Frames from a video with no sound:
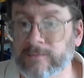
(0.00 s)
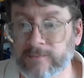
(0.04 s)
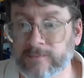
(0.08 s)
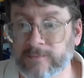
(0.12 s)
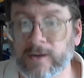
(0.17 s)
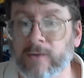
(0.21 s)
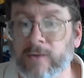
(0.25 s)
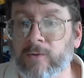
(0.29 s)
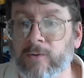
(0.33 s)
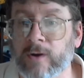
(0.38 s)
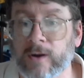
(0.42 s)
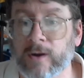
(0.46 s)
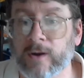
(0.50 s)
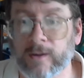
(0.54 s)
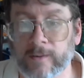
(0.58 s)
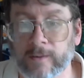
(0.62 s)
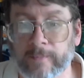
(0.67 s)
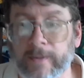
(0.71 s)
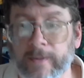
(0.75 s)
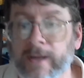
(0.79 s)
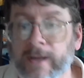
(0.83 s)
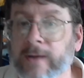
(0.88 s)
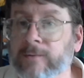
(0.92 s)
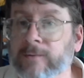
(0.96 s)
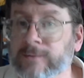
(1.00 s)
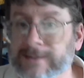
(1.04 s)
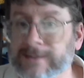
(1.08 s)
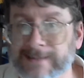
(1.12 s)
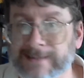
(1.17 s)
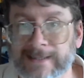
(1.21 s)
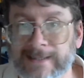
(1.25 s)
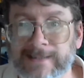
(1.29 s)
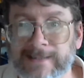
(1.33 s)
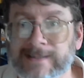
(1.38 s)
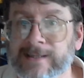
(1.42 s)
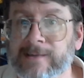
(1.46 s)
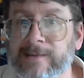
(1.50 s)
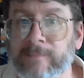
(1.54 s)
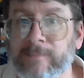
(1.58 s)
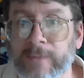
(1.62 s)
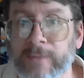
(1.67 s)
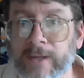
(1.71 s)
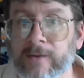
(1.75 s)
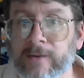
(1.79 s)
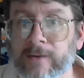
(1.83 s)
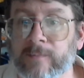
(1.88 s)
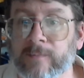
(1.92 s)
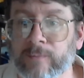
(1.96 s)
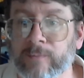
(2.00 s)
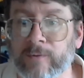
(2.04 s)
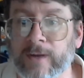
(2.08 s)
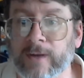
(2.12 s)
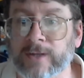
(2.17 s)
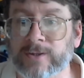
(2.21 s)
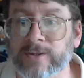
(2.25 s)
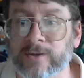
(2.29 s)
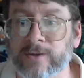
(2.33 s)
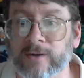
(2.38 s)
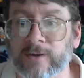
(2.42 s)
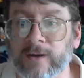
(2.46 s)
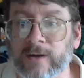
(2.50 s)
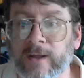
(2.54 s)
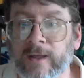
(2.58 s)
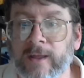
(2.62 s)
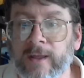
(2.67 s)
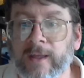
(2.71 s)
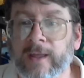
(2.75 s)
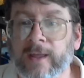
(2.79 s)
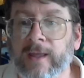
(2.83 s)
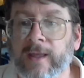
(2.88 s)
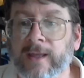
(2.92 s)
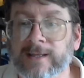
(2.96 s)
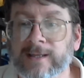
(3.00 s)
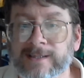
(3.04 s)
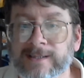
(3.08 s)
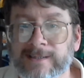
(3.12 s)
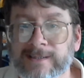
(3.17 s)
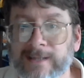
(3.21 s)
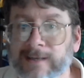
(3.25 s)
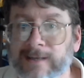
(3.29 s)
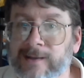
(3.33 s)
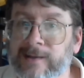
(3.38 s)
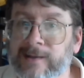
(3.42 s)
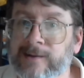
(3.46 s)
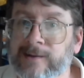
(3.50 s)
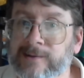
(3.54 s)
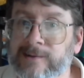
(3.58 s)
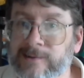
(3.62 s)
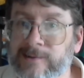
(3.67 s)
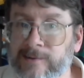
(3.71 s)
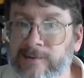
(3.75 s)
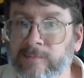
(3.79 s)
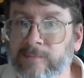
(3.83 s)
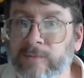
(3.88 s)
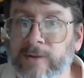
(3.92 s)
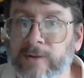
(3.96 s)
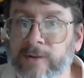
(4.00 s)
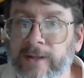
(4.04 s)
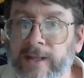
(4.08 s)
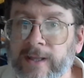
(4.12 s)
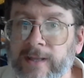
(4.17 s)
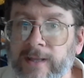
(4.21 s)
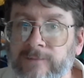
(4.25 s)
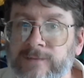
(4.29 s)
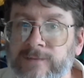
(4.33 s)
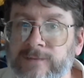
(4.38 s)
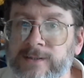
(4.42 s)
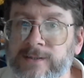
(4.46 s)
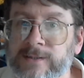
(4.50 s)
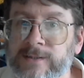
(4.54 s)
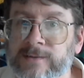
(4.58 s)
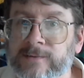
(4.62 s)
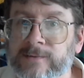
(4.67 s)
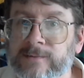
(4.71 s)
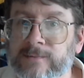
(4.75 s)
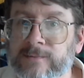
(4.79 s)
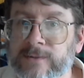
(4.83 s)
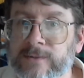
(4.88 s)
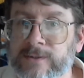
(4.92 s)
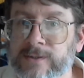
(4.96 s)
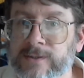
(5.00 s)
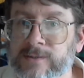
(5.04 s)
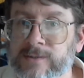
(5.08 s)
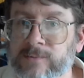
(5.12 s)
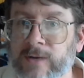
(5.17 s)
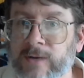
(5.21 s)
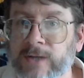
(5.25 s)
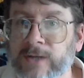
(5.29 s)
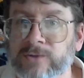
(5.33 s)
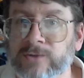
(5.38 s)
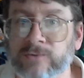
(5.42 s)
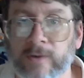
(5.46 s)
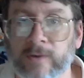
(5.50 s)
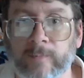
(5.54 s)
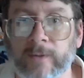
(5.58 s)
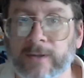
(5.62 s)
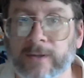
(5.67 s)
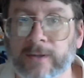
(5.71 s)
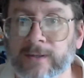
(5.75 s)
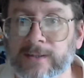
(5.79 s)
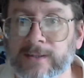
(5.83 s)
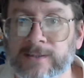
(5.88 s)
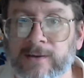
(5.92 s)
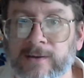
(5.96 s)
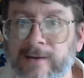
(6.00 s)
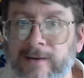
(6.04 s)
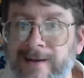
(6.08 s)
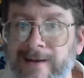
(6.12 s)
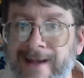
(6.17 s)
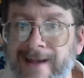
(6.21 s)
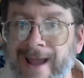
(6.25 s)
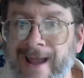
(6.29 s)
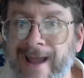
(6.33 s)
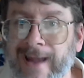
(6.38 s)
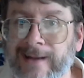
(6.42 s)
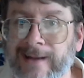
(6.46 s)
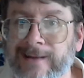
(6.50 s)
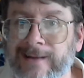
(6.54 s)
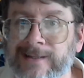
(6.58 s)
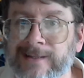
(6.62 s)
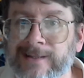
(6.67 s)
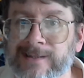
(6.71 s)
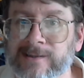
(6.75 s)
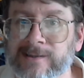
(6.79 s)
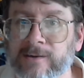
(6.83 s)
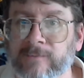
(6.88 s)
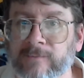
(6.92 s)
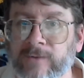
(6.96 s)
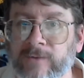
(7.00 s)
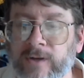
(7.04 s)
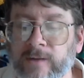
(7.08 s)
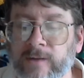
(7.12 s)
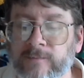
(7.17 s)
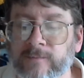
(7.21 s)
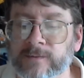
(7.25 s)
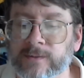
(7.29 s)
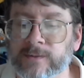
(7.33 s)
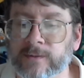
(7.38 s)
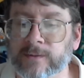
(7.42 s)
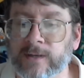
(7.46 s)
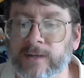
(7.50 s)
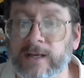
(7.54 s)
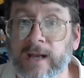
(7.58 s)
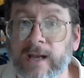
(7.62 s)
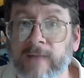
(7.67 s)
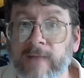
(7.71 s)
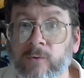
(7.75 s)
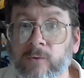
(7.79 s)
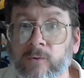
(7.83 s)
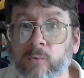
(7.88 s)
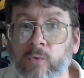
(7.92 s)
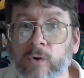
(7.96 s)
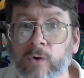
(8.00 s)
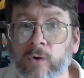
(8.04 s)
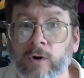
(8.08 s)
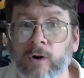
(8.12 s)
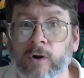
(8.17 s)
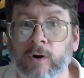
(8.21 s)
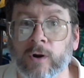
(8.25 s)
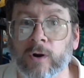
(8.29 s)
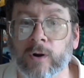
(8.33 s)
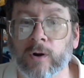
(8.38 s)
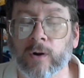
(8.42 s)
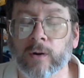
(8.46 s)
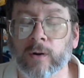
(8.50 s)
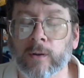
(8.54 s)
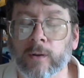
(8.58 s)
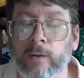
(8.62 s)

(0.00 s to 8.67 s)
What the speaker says: know all about resisting peer pressure and sticking to your beliefs, which is why Trumplicans are not conservatives, never were.